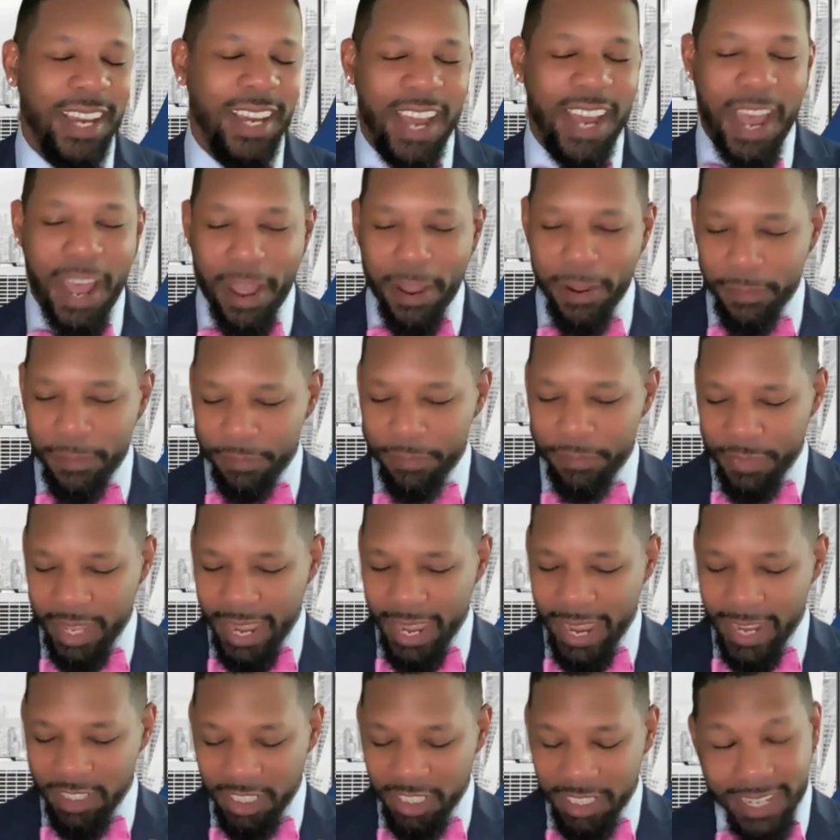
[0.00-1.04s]

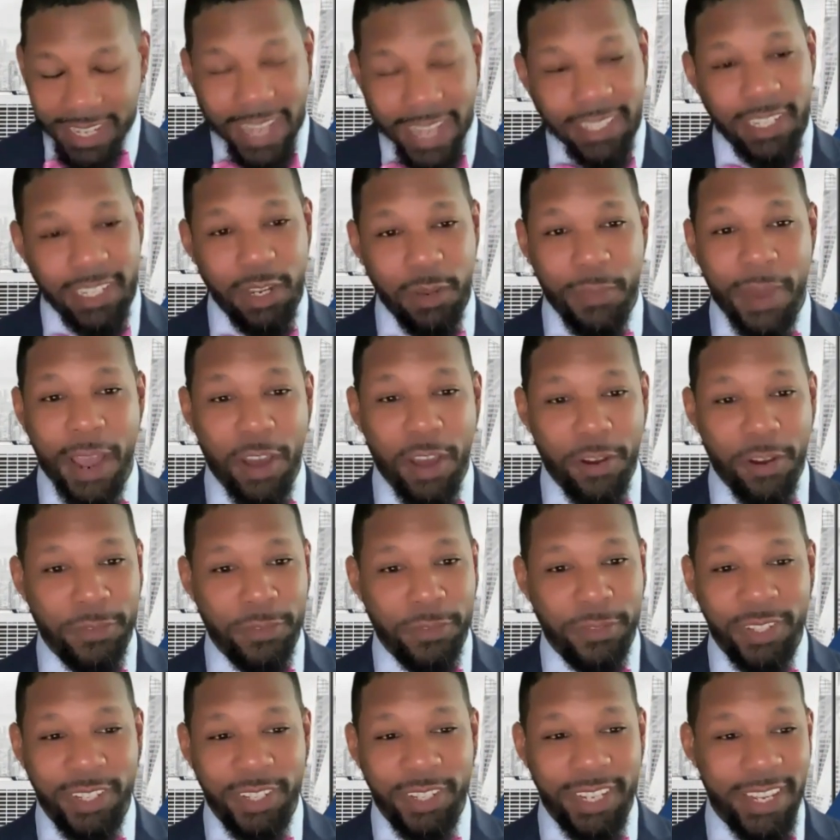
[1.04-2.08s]
And she's asking
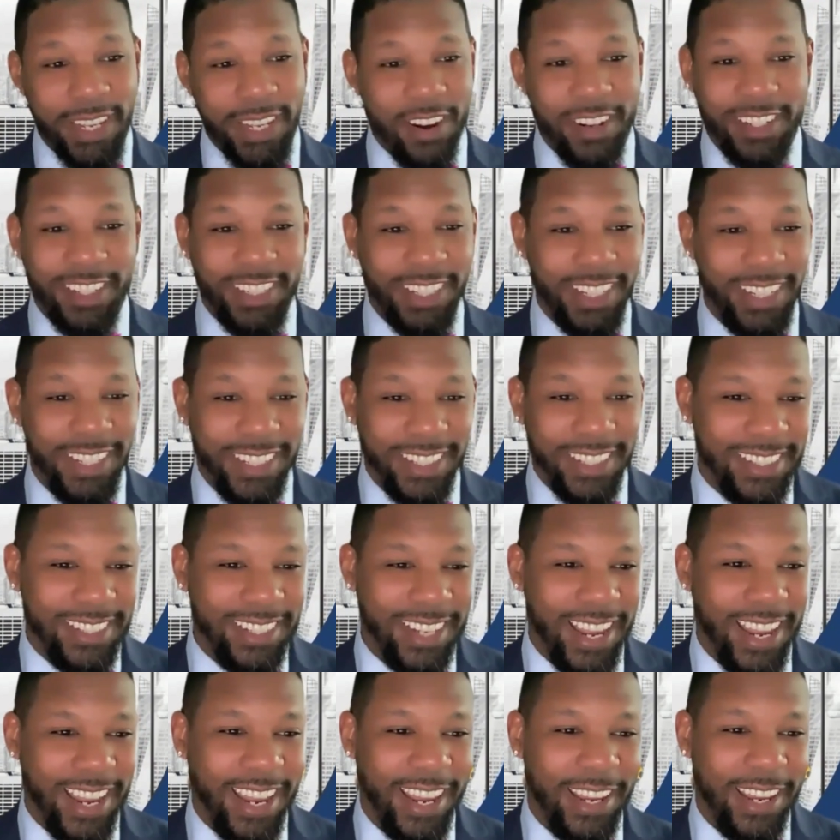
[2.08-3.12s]
about ERGs
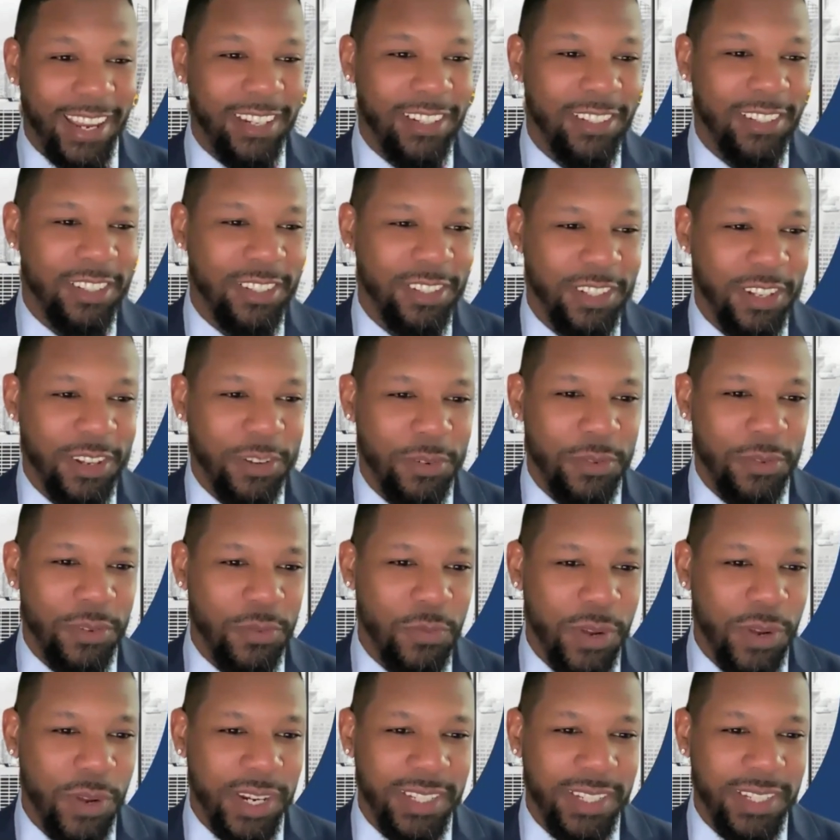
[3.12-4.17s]
and
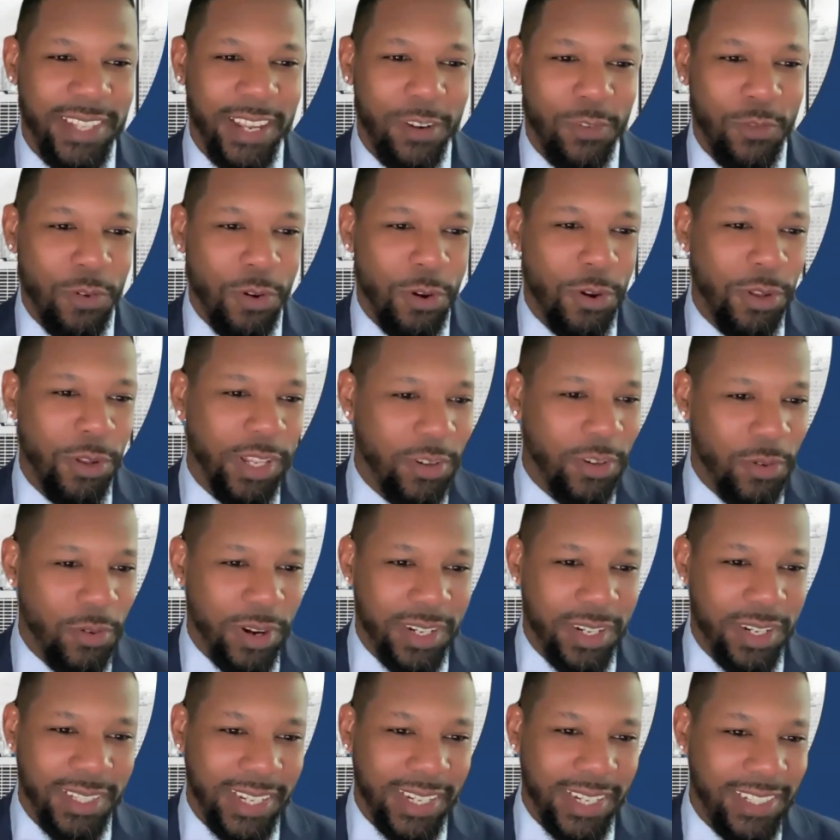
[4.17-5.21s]
what is their role in
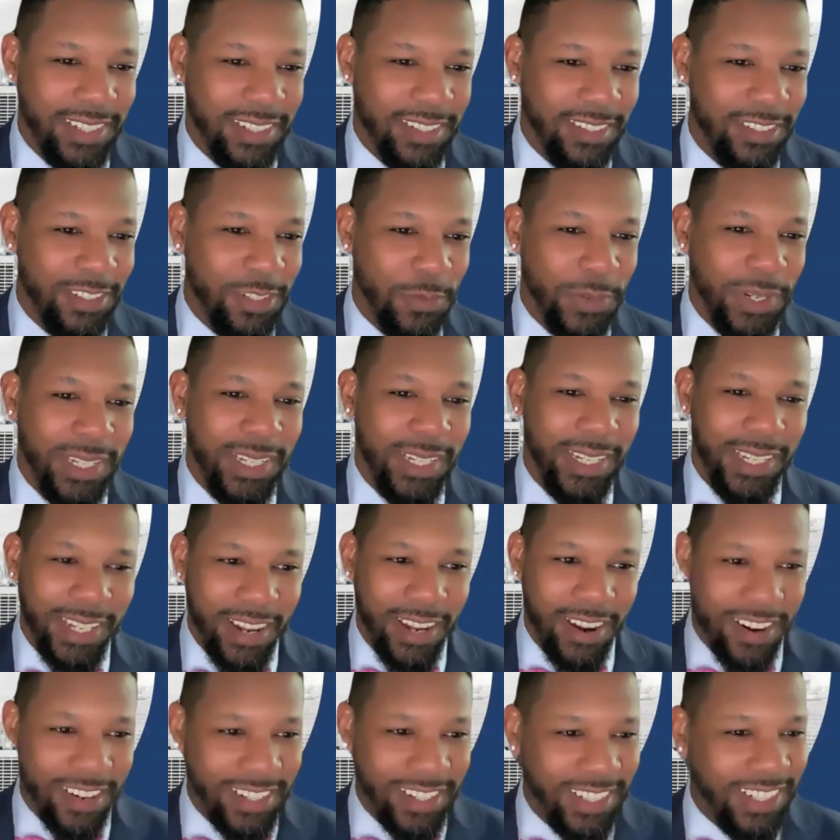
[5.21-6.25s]
organizations? Do we need
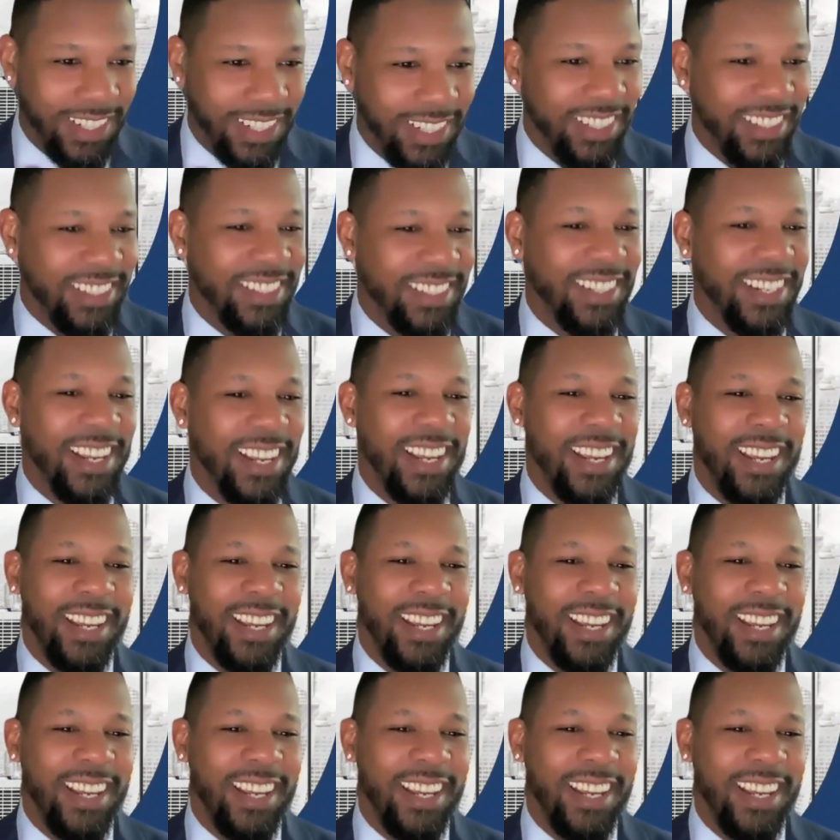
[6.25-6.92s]
ERGs?